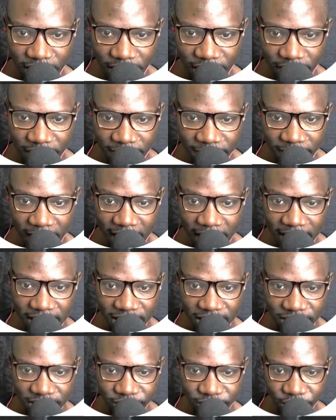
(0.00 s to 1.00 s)
The
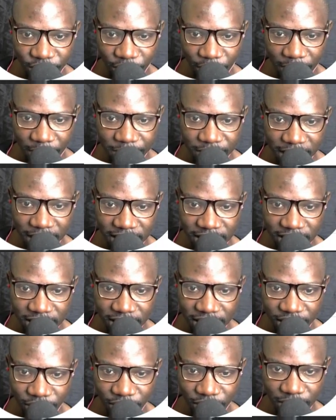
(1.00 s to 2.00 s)
files for your
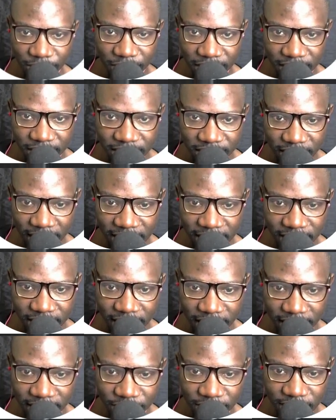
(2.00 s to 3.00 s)
website will be inside
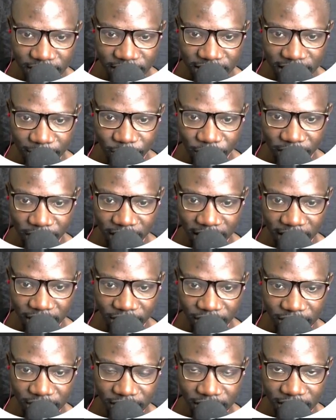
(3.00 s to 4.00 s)
here. Just double click
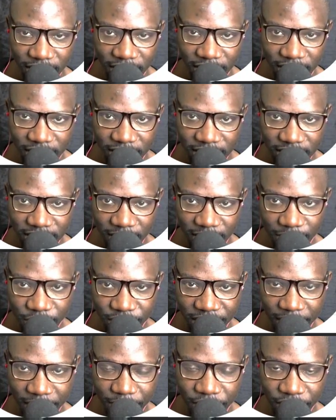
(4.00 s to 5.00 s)
on
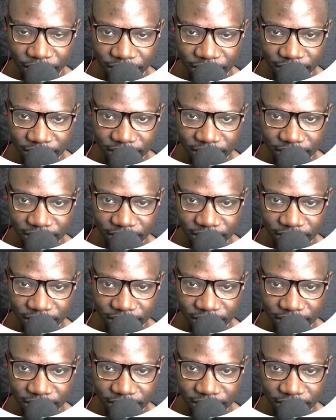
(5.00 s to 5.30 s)
www.